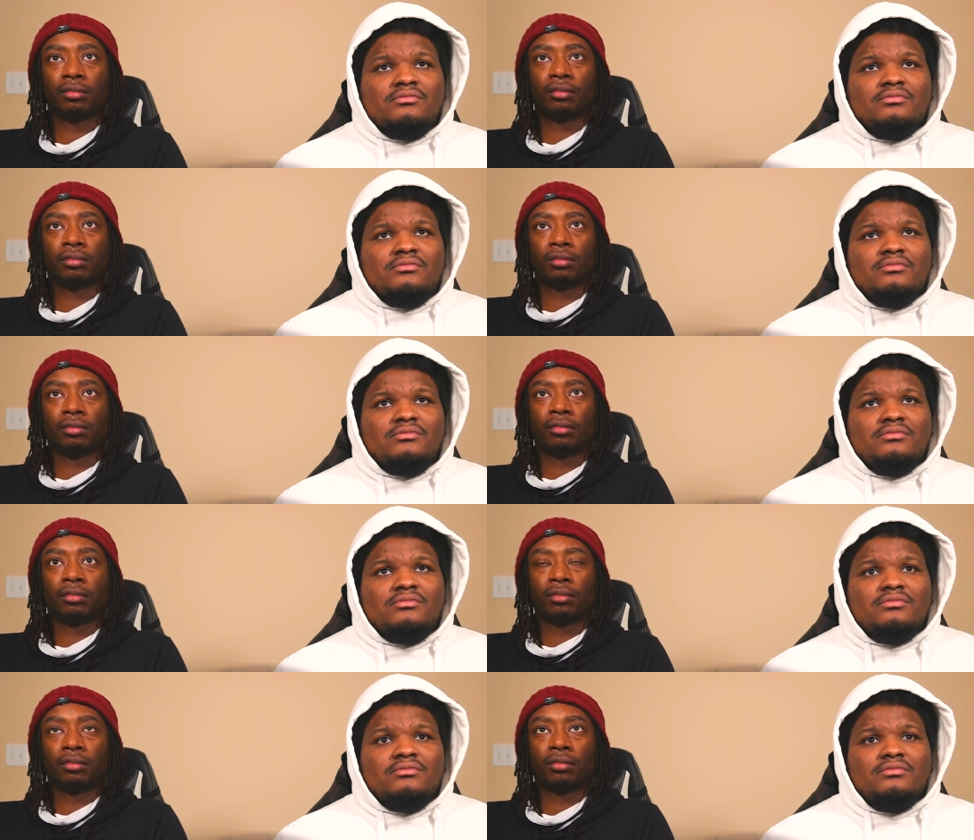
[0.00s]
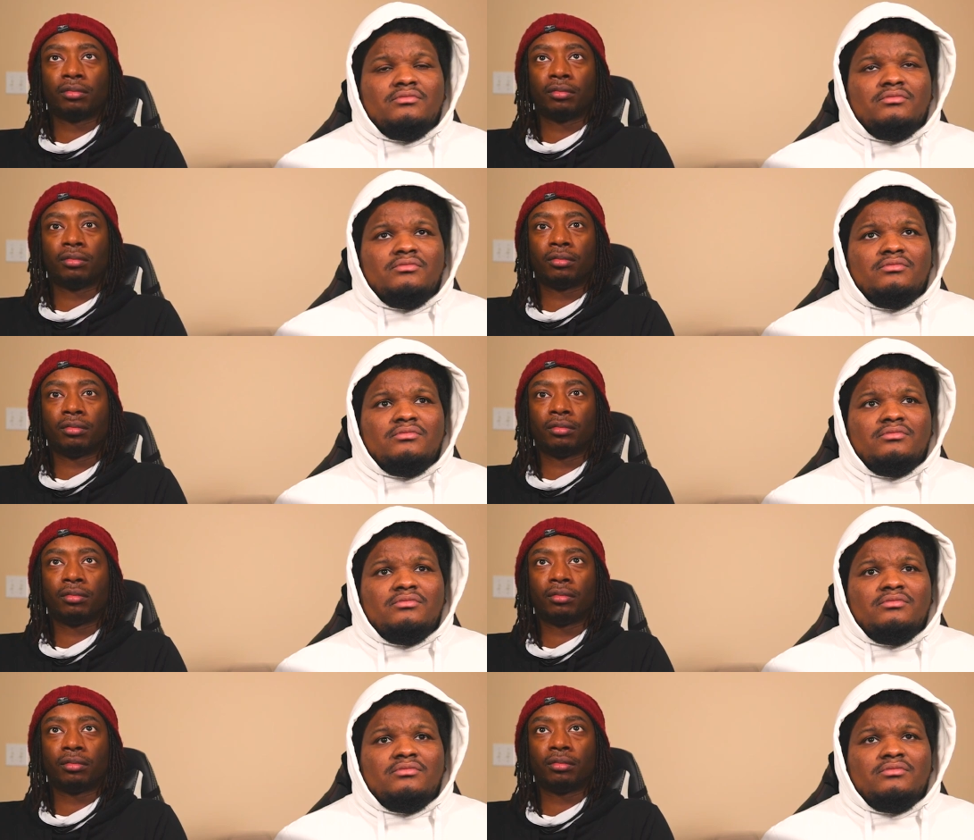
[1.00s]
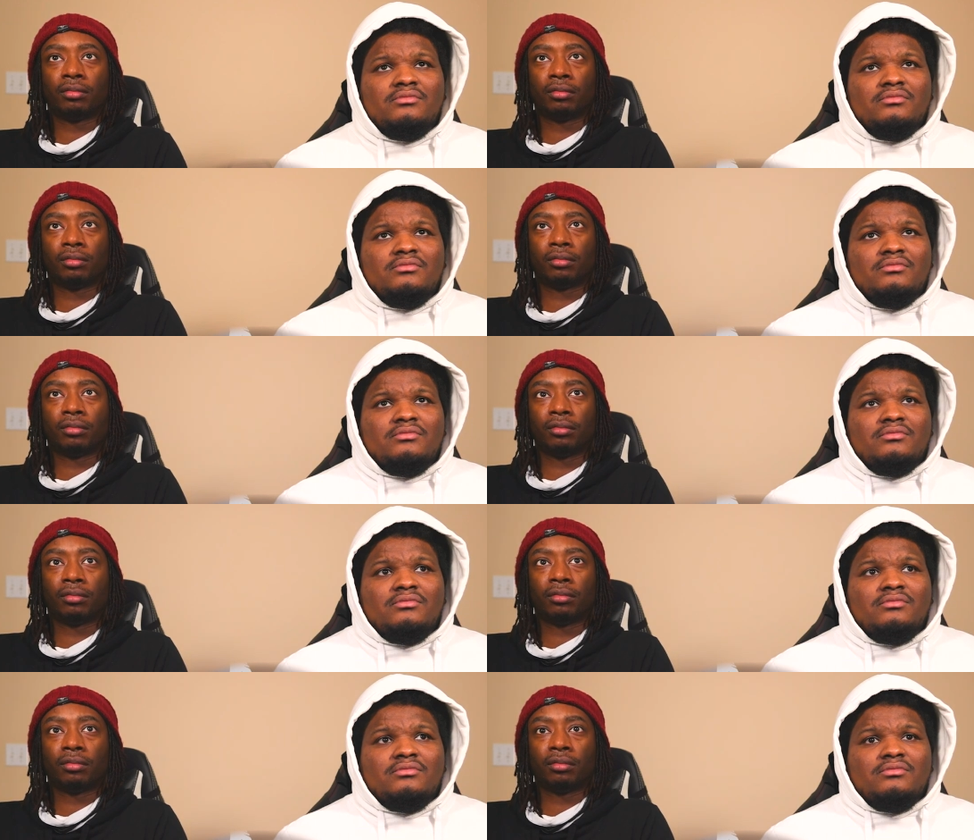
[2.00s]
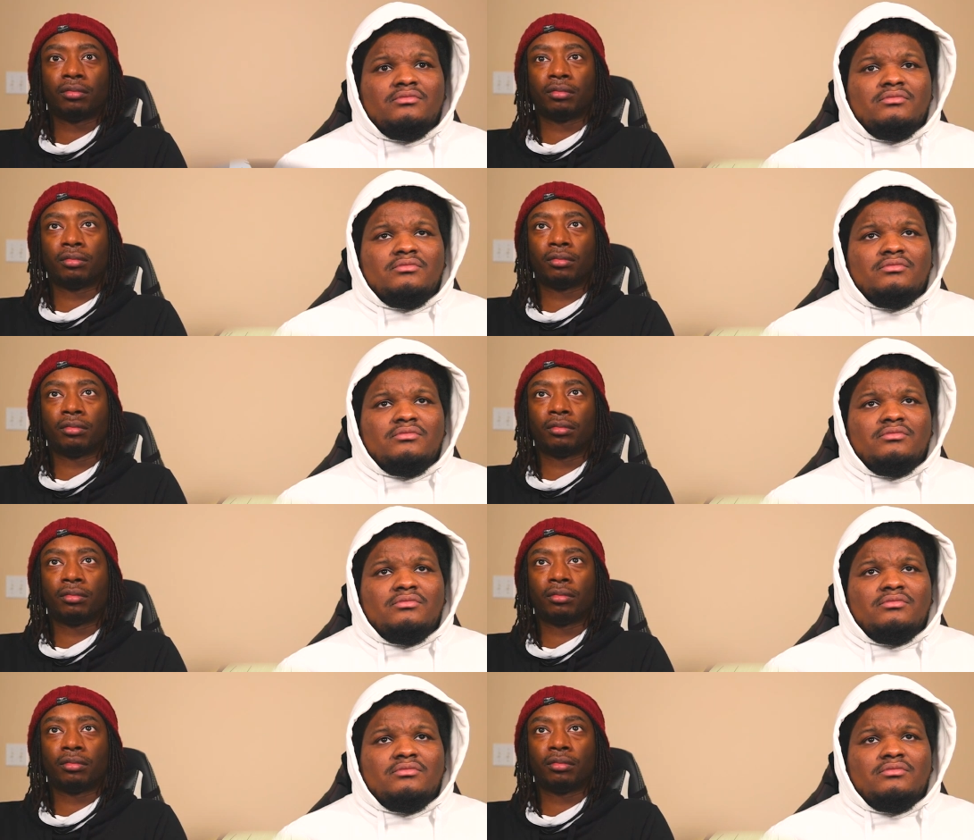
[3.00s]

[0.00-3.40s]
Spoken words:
(silence)